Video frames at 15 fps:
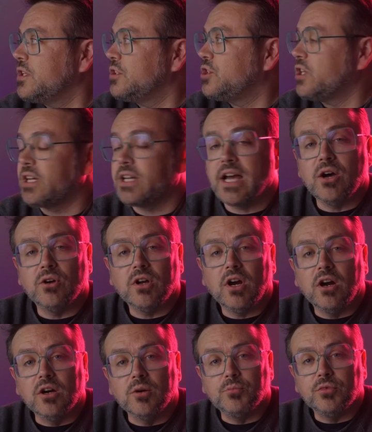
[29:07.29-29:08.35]
check out
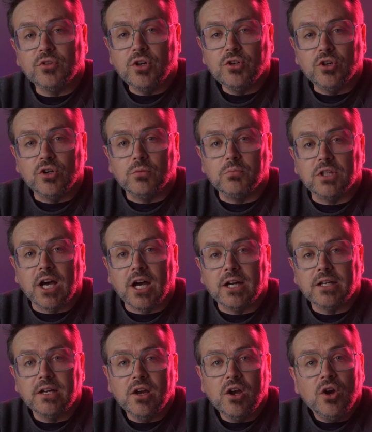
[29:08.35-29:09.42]
our proto
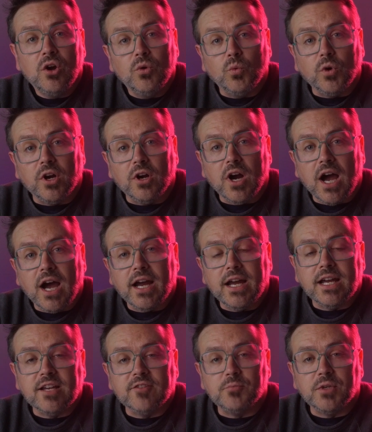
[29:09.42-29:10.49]
blog, where I
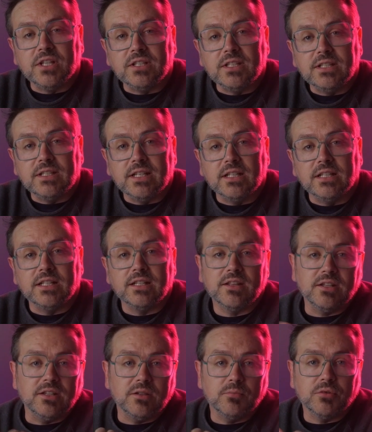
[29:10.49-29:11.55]
have been detailing
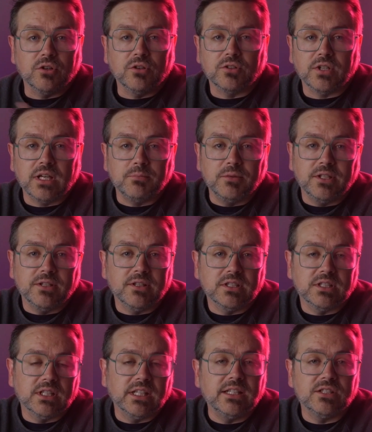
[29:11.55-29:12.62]
the prototyping of
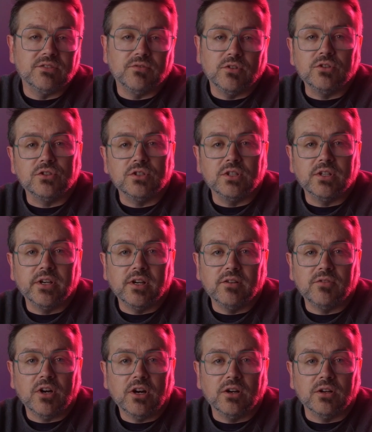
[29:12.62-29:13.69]
this latest version
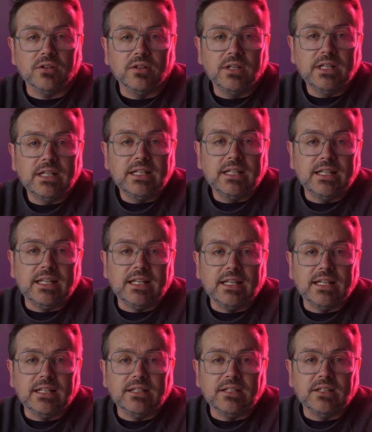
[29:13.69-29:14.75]
of Heart.
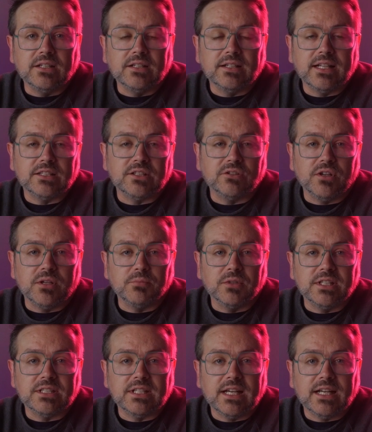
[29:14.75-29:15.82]
And that's a great
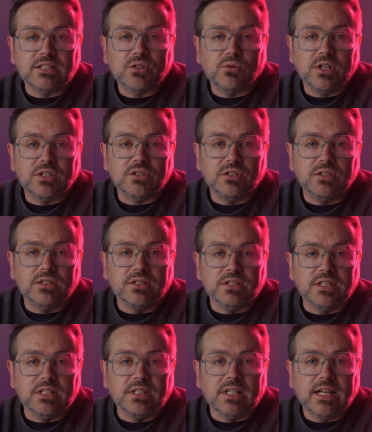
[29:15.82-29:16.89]
place to ask
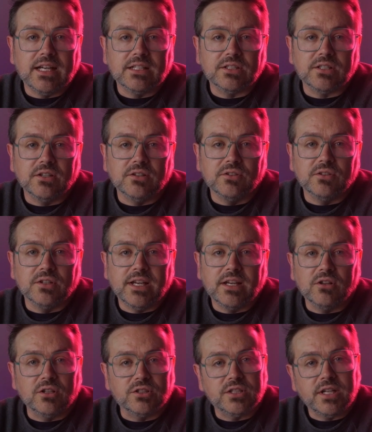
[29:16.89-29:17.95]
questions and ask other
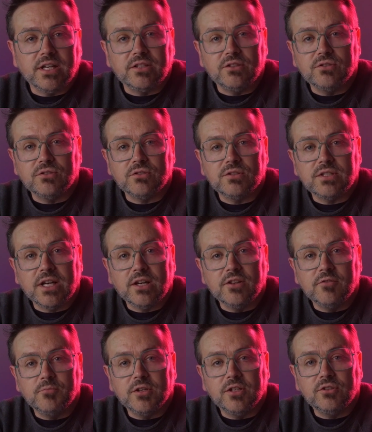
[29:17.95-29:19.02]
Analog Sky users how
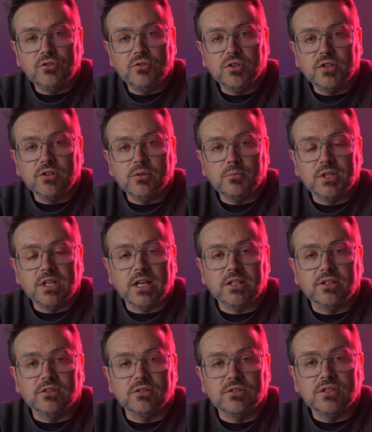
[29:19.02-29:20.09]
they've been enjoying their
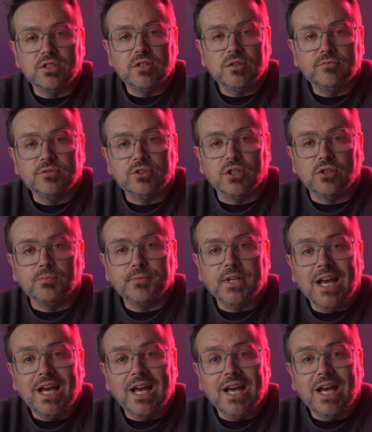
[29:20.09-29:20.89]
binoculars. So